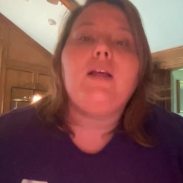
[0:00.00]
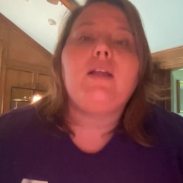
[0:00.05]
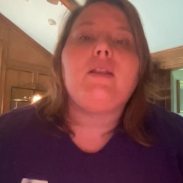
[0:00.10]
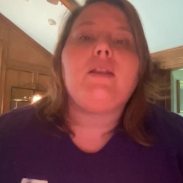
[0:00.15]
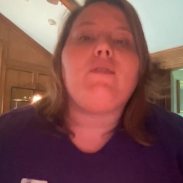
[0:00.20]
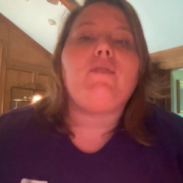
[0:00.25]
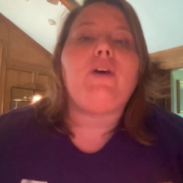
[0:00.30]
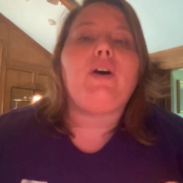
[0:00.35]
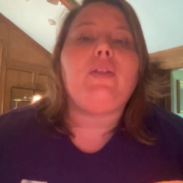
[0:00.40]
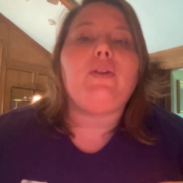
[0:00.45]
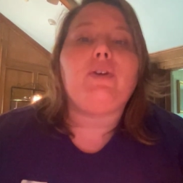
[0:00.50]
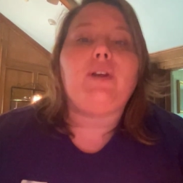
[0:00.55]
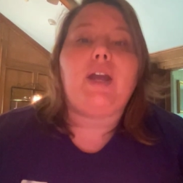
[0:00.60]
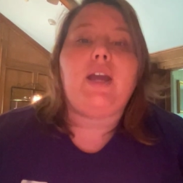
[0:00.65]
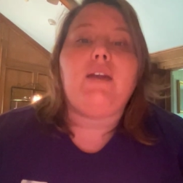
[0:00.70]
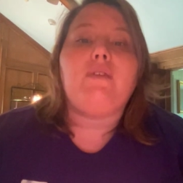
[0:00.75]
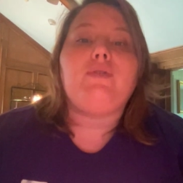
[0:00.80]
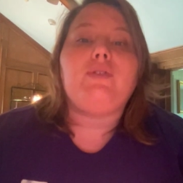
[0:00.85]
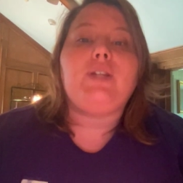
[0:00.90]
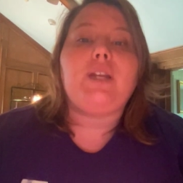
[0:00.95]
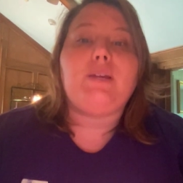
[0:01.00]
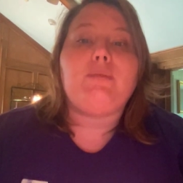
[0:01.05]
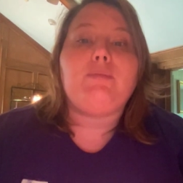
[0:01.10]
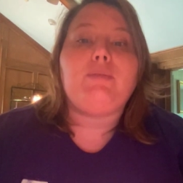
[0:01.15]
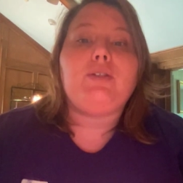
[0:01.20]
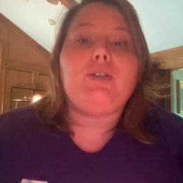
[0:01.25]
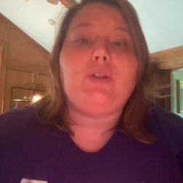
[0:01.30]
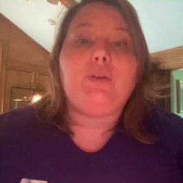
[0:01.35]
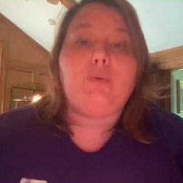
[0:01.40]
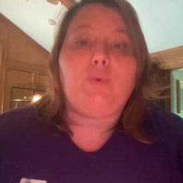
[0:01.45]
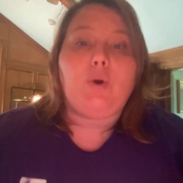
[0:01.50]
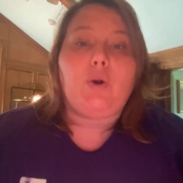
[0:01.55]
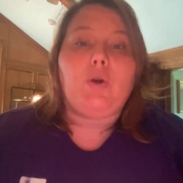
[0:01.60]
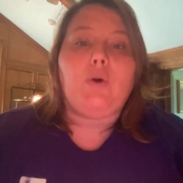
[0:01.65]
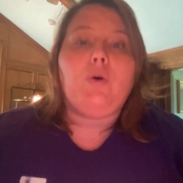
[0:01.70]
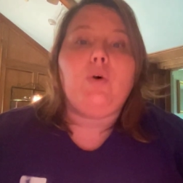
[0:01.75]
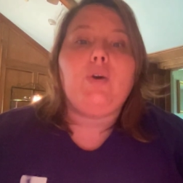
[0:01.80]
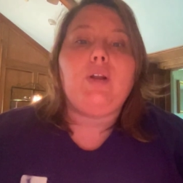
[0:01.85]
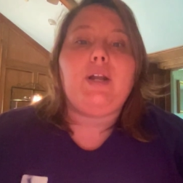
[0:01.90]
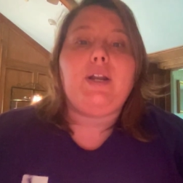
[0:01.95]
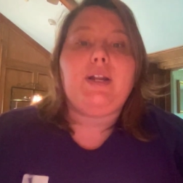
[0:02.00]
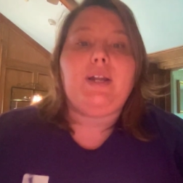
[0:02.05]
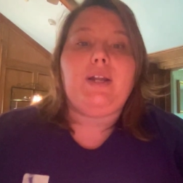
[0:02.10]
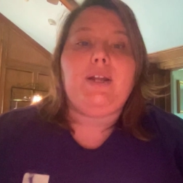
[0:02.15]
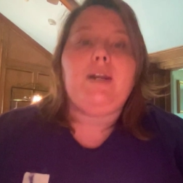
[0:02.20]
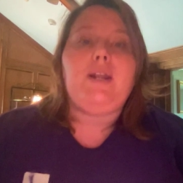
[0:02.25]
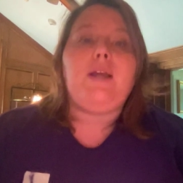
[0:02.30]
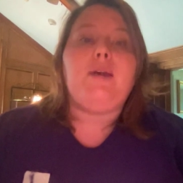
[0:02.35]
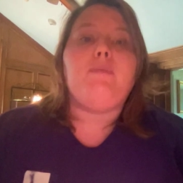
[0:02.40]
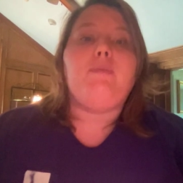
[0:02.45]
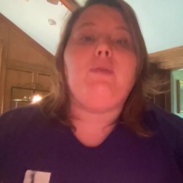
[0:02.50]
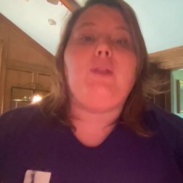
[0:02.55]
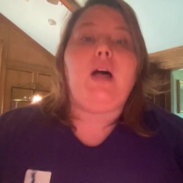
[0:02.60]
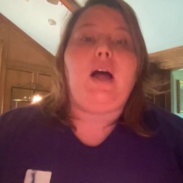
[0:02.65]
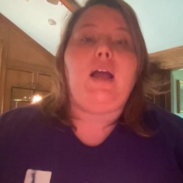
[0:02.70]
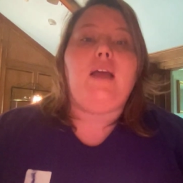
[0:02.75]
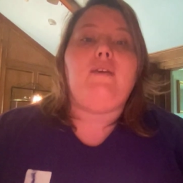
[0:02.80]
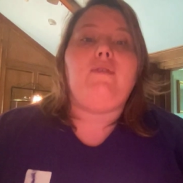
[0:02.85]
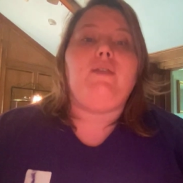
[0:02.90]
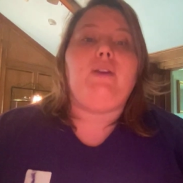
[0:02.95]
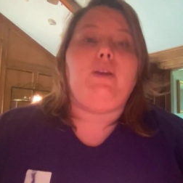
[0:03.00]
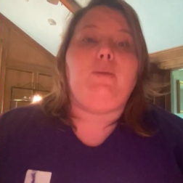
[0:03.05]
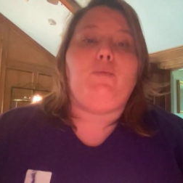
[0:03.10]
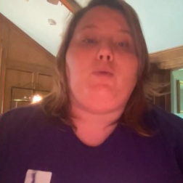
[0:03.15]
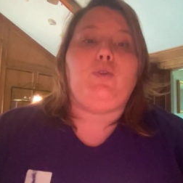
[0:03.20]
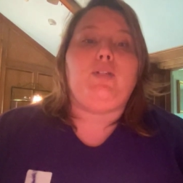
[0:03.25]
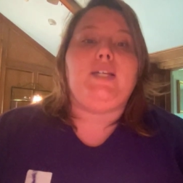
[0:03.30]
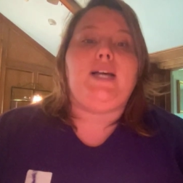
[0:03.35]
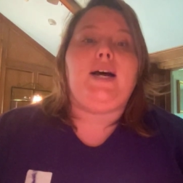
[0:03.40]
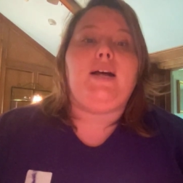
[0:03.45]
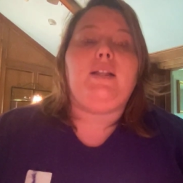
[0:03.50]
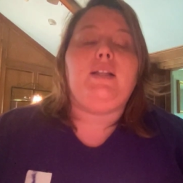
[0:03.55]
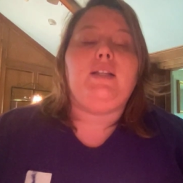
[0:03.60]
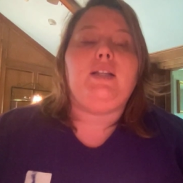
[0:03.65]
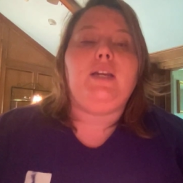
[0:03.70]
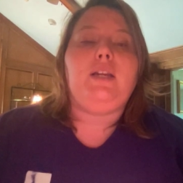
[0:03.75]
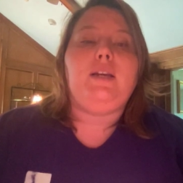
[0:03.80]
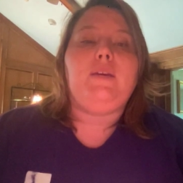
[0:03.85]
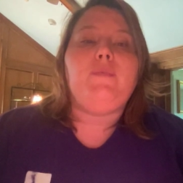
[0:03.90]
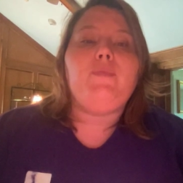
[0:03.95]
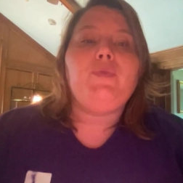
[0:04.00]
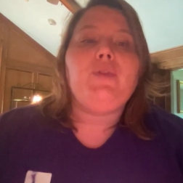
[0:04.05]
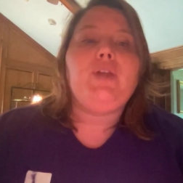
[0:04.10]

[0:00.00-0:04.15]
The Father gave him the world, and in him life and immortality.